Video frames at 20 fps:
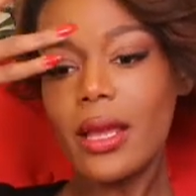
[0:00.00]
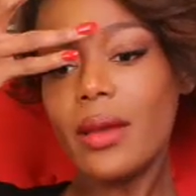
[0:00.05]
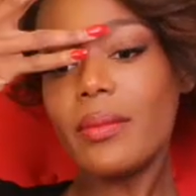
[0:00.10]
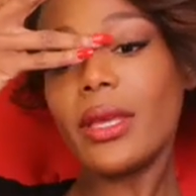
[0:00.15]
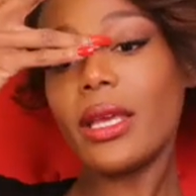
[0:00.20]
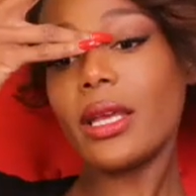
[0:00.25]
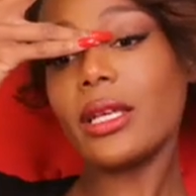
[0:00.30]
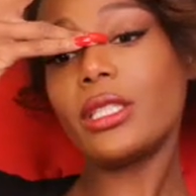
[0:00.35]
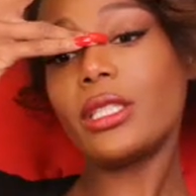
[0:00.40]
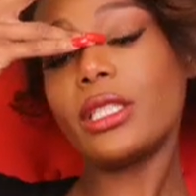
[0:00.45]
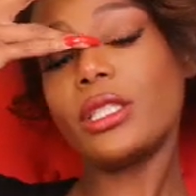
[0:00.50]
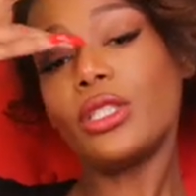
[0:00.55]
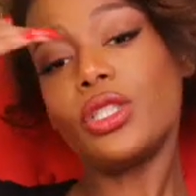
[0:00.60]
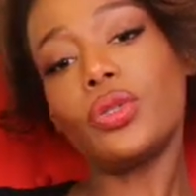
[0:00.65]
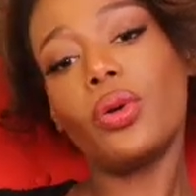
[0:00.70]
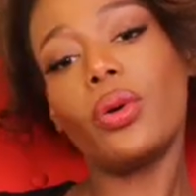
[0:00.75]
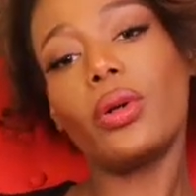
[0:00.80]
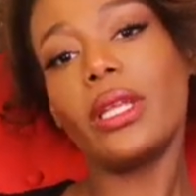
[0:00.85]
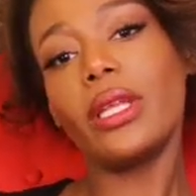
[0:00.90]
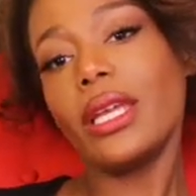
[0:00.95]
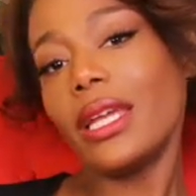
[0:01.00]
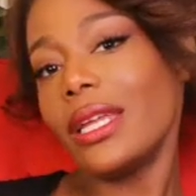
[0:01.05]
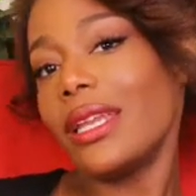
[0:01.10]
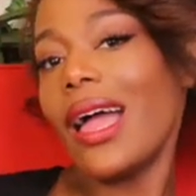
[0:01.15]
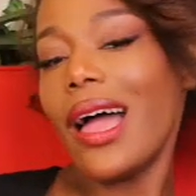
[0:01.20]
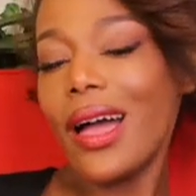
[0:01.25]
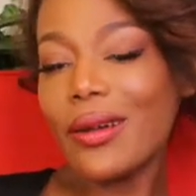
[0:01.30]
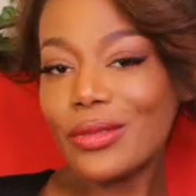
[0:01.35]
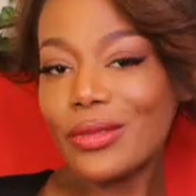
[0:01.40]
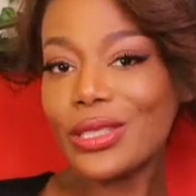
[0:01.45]
because controlling can
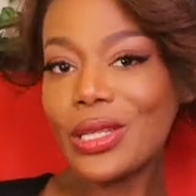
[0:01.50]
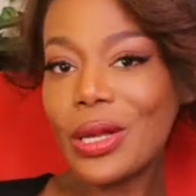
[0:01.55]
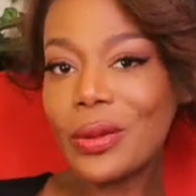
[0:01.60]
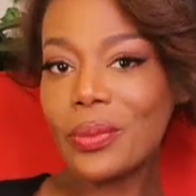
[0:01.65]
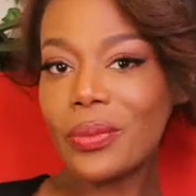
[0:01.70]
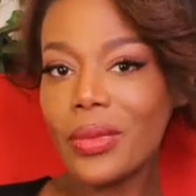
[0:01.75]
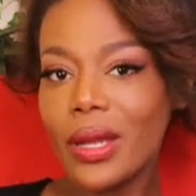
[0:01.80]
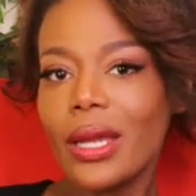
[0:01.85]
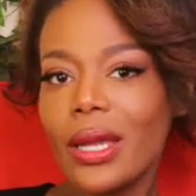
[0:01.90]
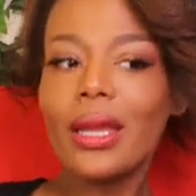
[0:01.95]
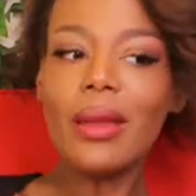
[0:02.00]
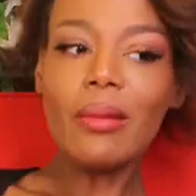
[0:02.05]
have some